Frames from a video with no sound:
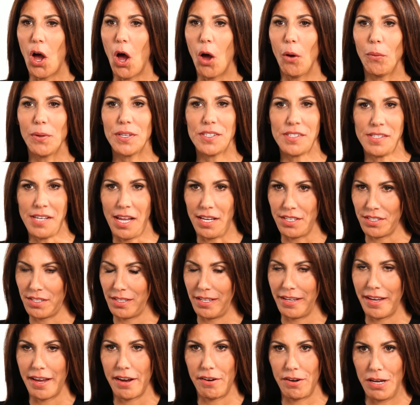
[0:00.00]
always test
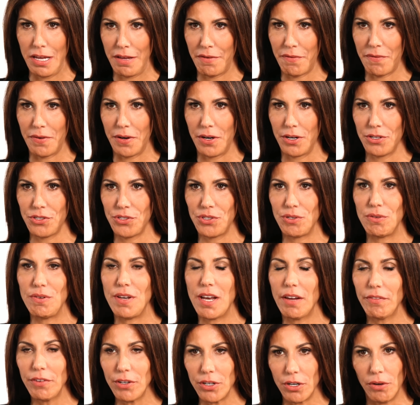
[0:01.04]
the area first. You
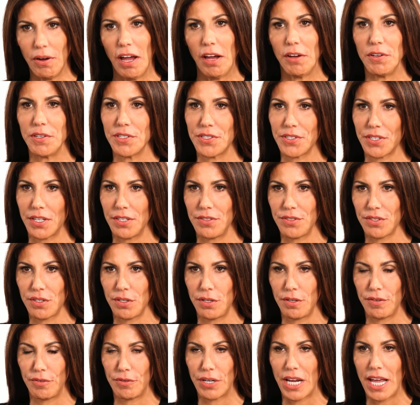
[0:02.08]
never know how your skin's
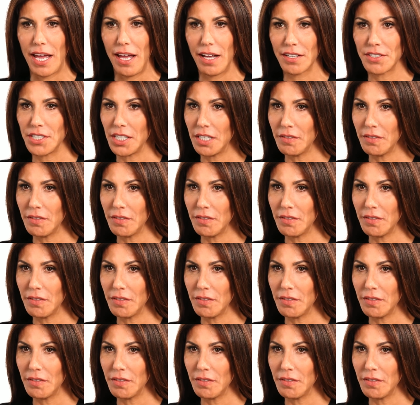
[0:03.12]
going to react,